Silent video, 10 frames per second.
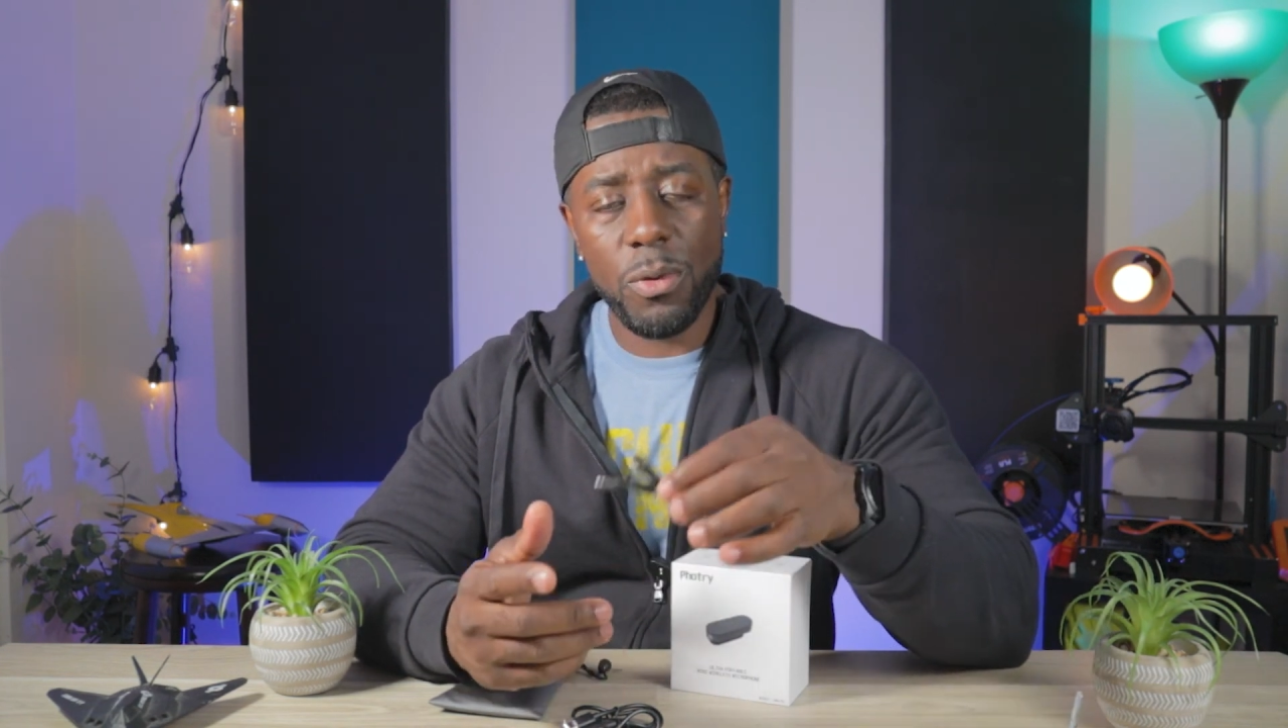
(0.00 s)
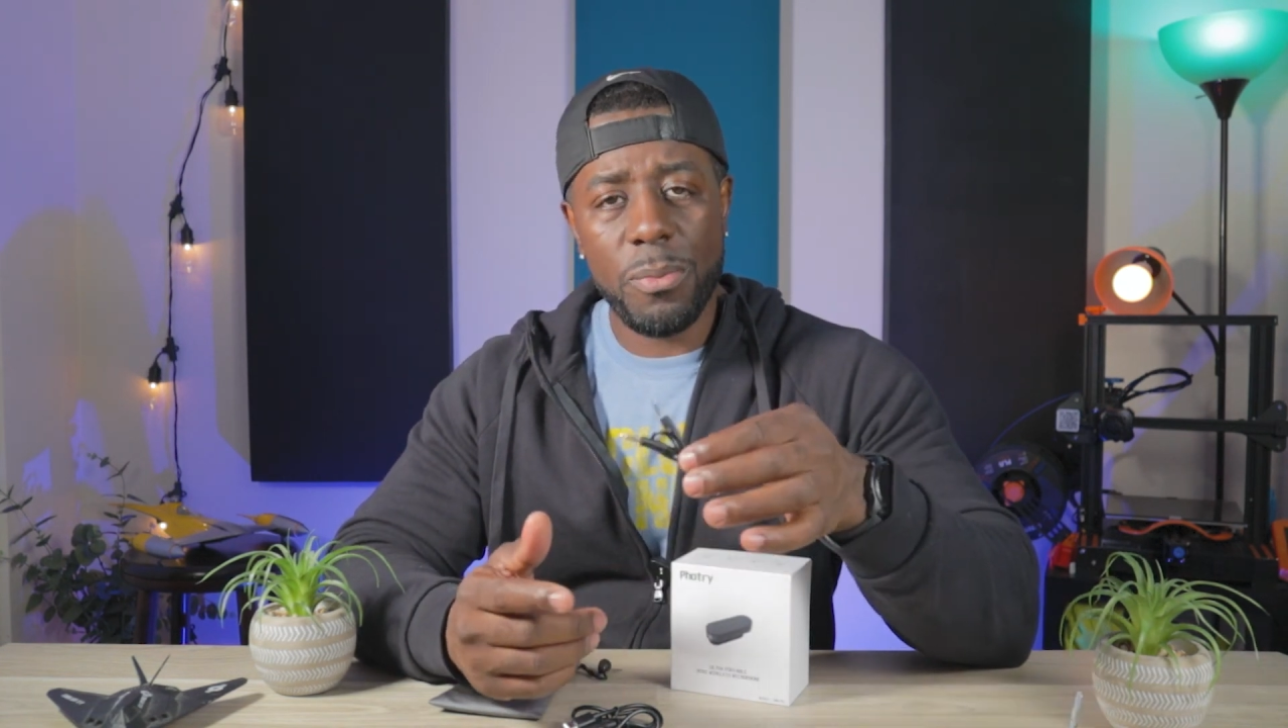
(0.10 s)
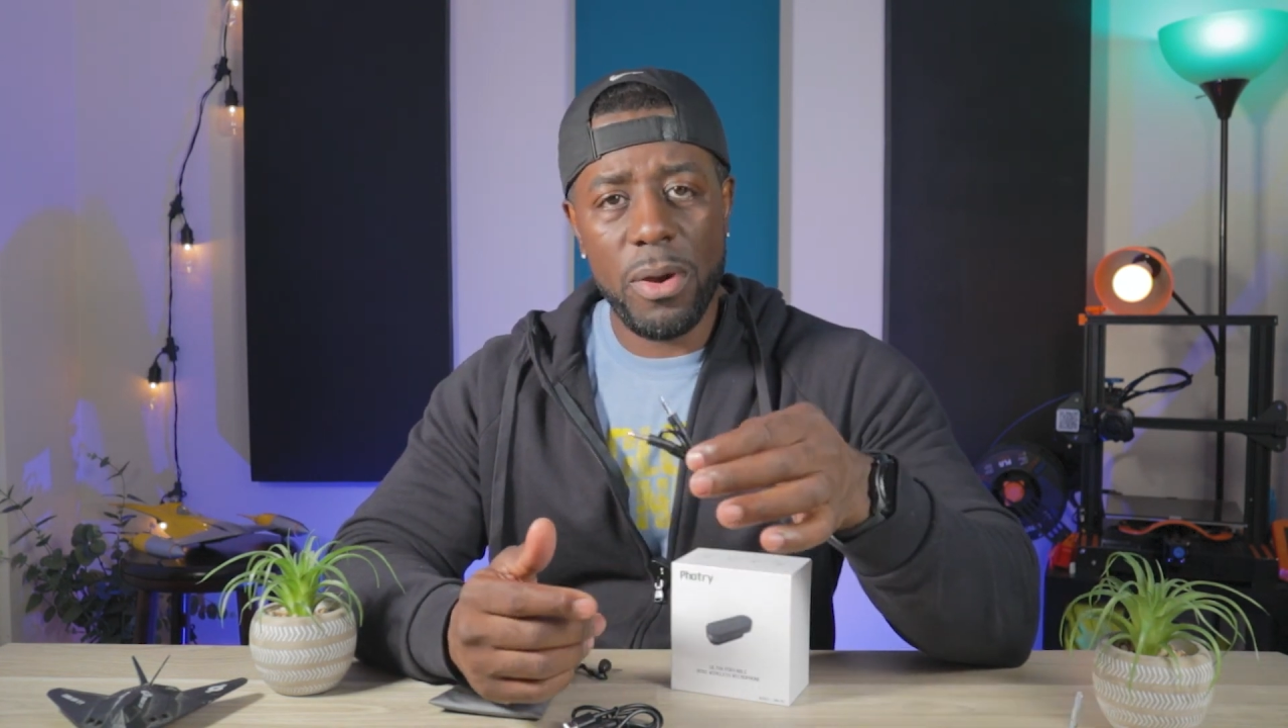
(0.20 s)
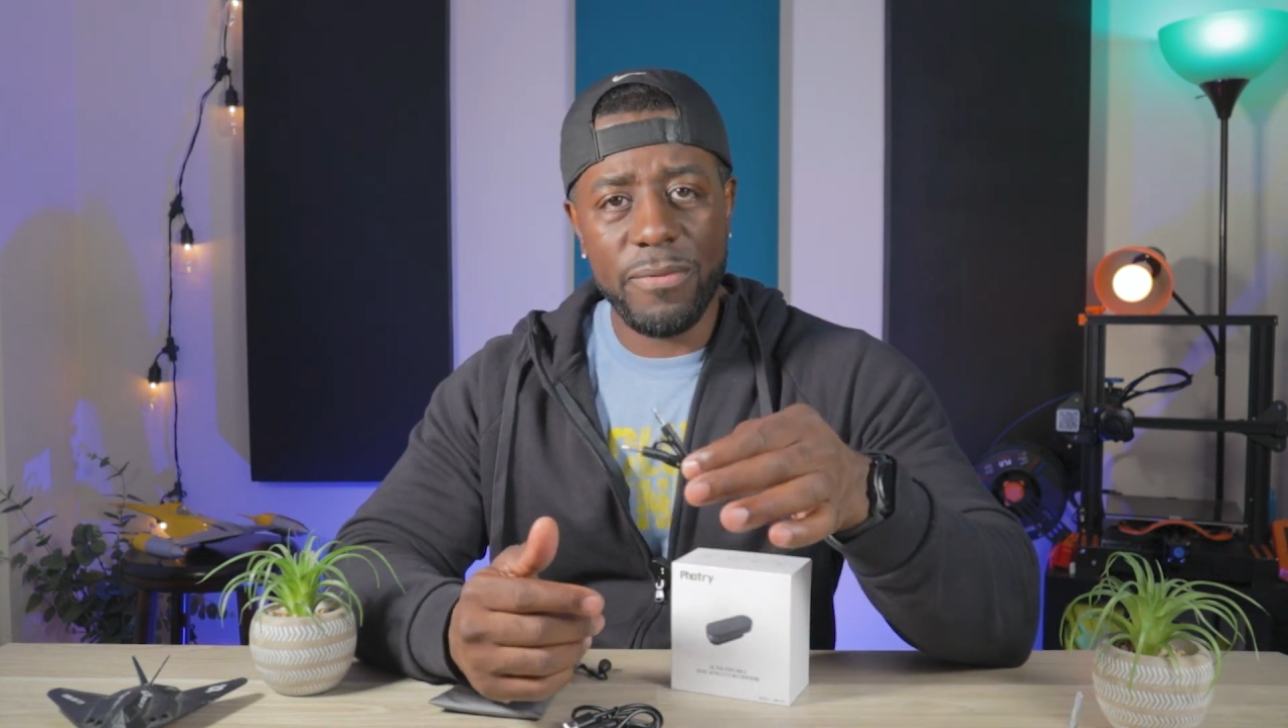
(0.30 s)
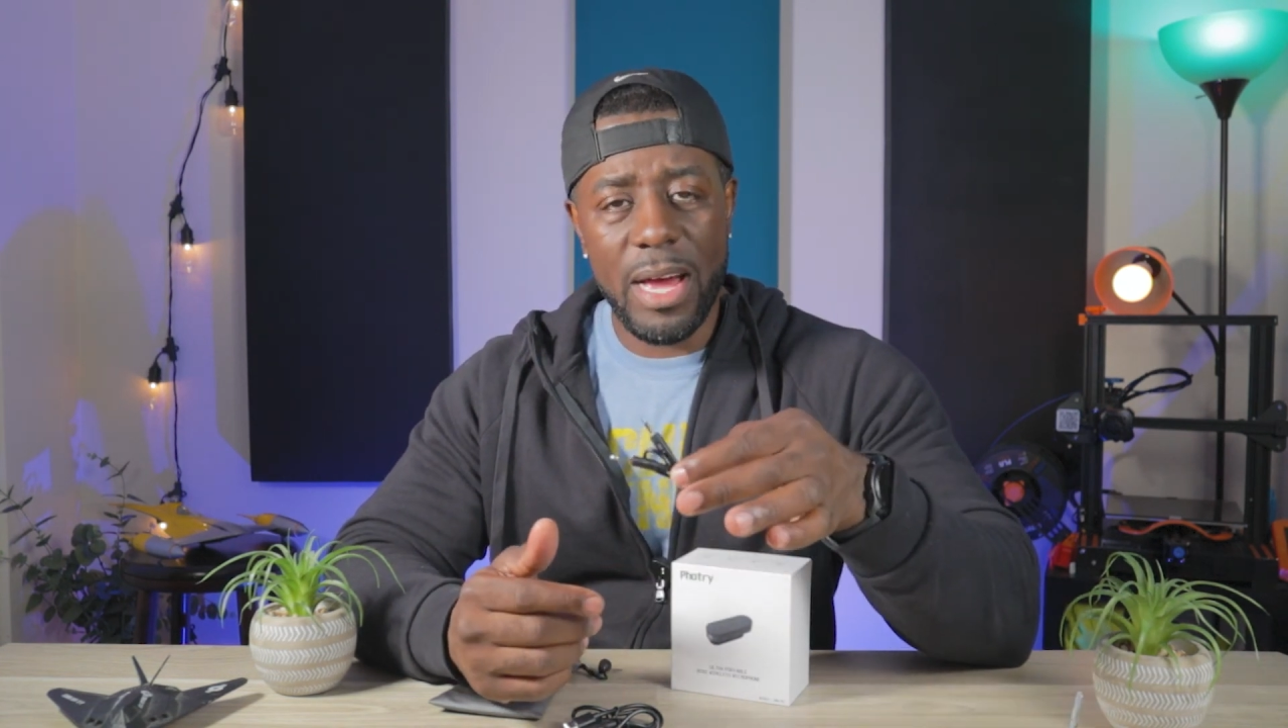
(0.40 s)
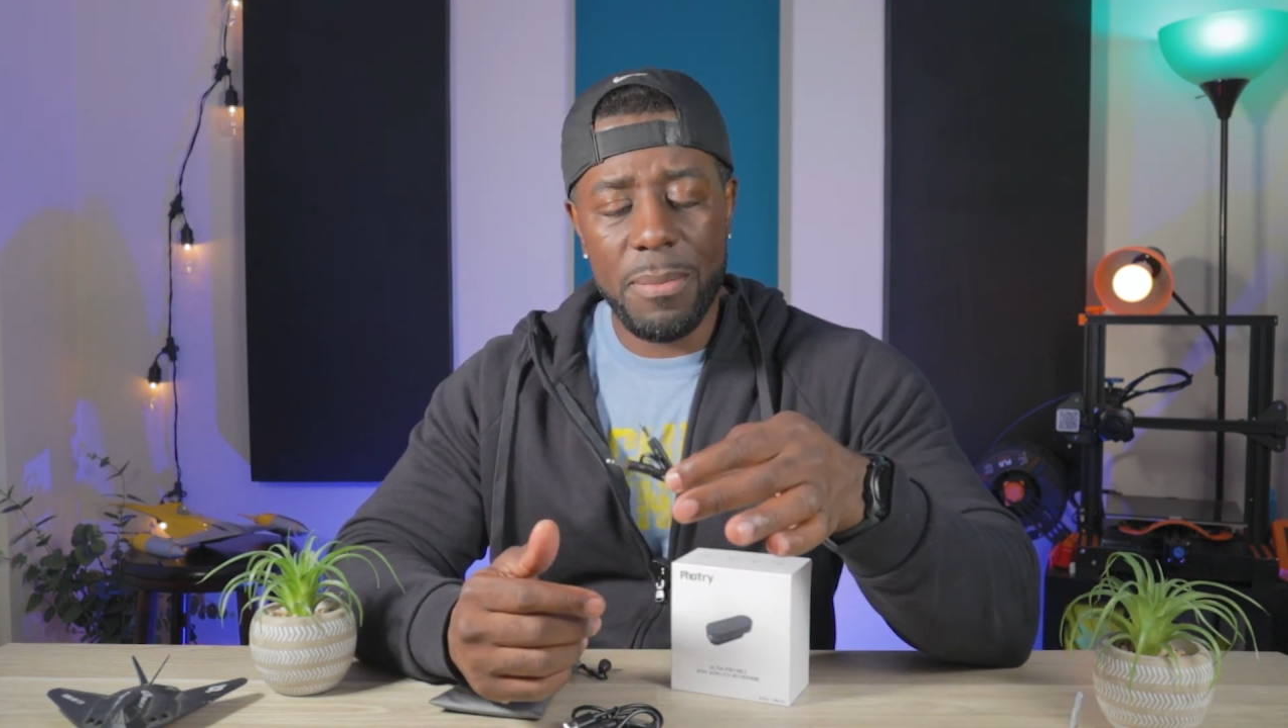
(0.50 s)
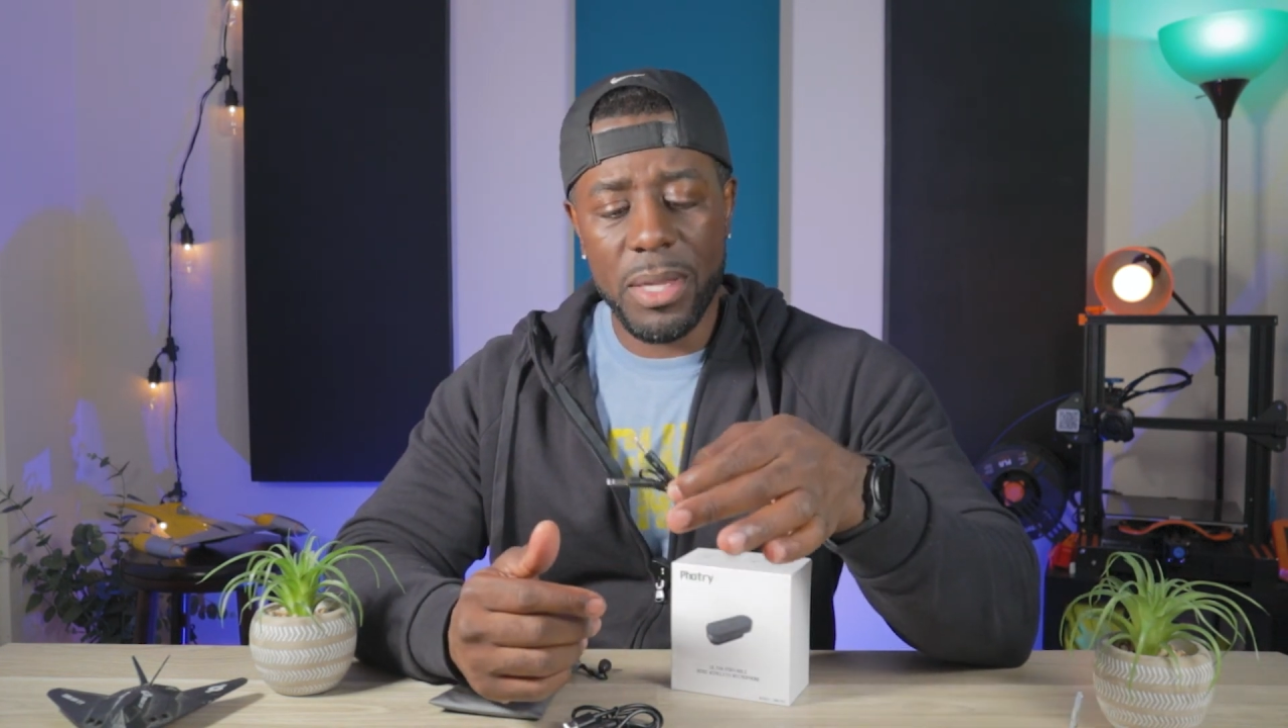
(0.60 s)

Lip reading: 3.5